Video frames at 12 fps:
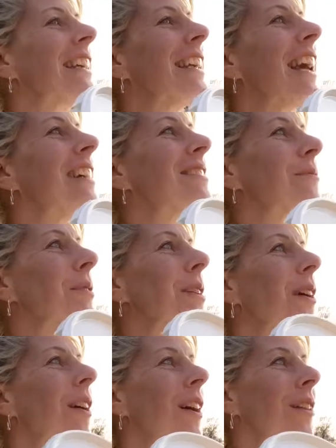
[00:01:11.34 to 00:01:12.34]
Yes, we
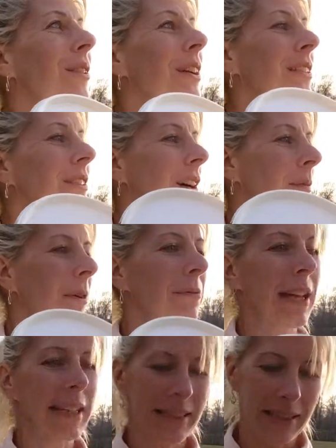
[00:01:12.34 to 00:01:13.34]
are. We're going to talk about
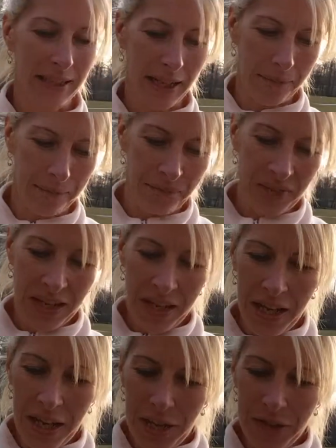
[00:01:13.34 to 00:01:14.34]
flaxseed today.
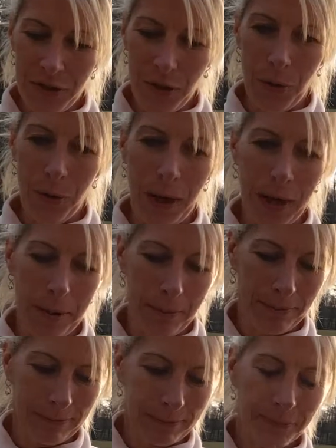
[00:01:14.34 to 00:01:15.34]
So
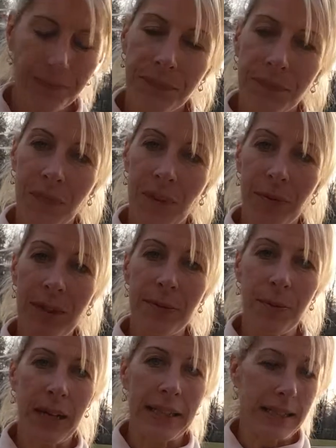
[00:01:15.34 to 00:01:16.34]
the reason
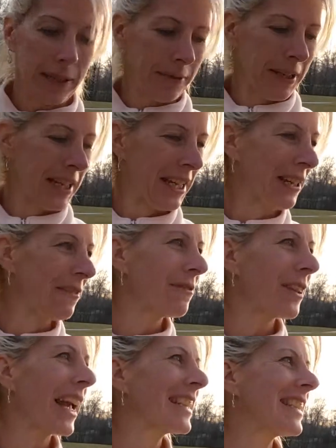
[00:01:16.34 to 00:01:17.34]
why I say
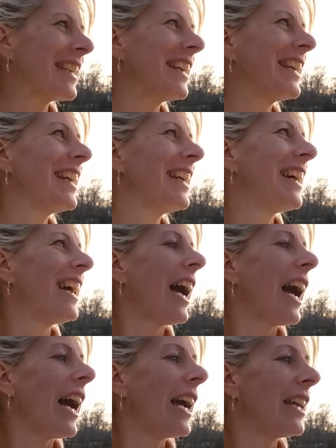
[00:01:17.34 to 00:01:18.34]
flaxseed,
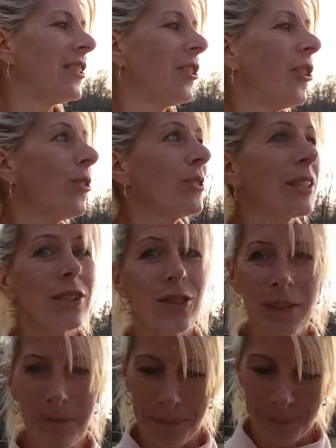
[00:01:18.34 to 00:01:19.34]
I know it's
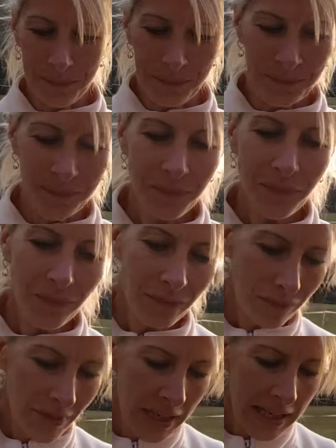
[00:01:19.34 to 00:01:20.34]
good,
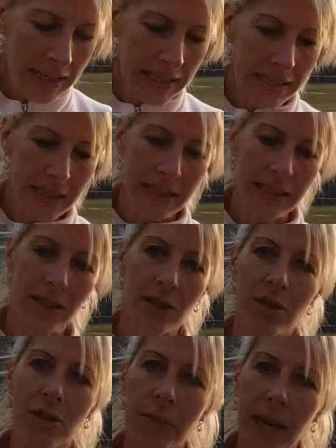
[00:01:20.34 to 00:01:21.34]
is because it's
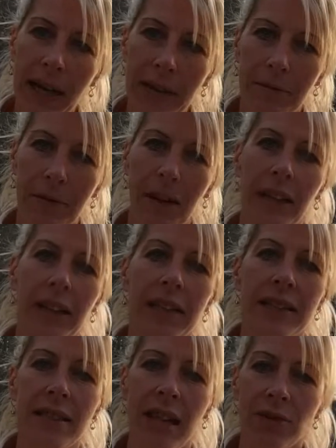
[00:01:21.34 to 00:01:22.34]
super high in fat.
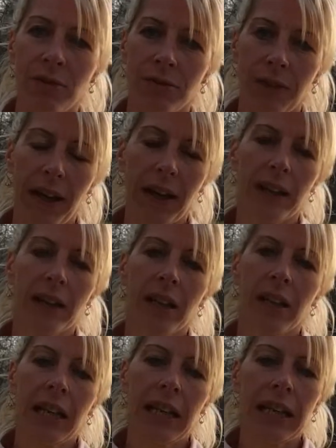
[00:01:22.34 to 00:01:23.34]
It's natural fat.
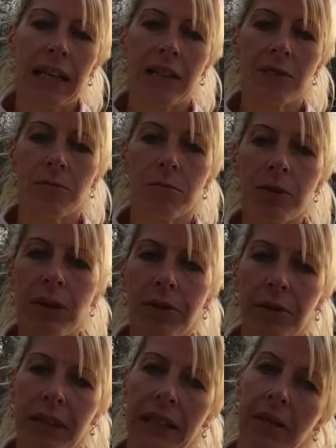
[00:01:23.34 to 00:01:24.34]
It's really,
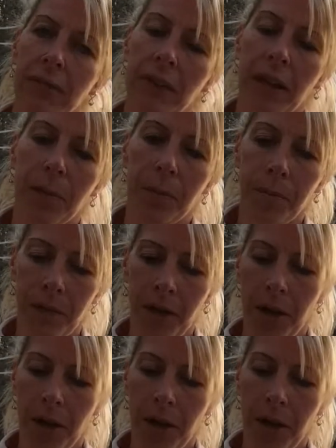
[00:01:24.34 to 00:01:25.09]
really good for them.